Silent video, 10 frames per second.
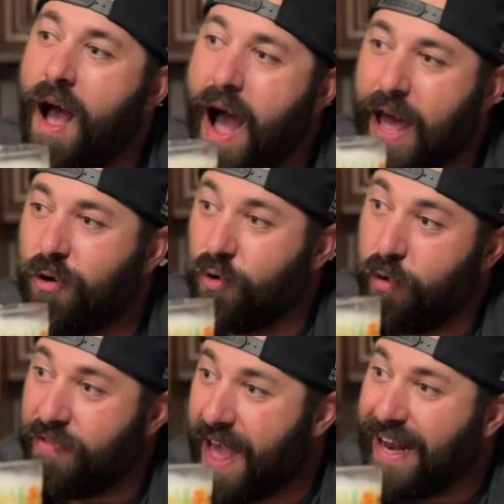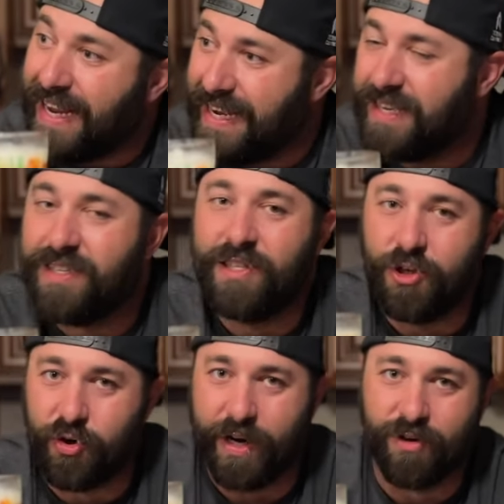I don't know if that is the
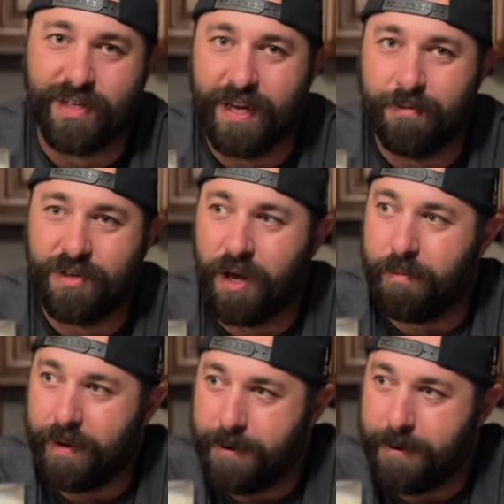Trader Sam zombie.